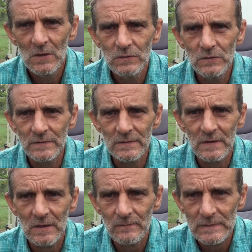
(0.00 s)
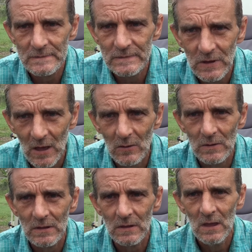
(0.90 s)
You can keep this
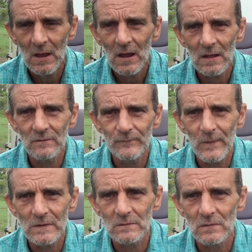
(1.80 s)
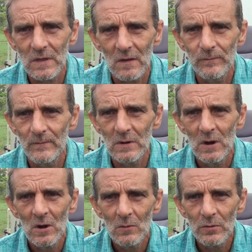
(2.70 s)
going and the federal government
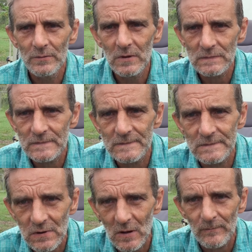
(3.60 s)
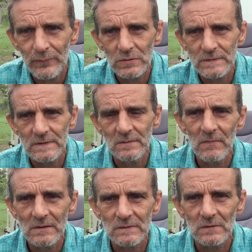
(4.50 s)
will not stop pushing
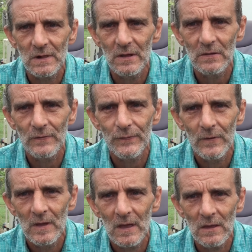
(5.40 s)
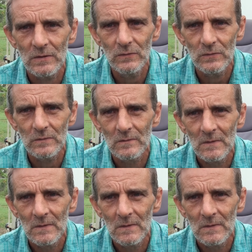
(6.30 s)
mental health at you.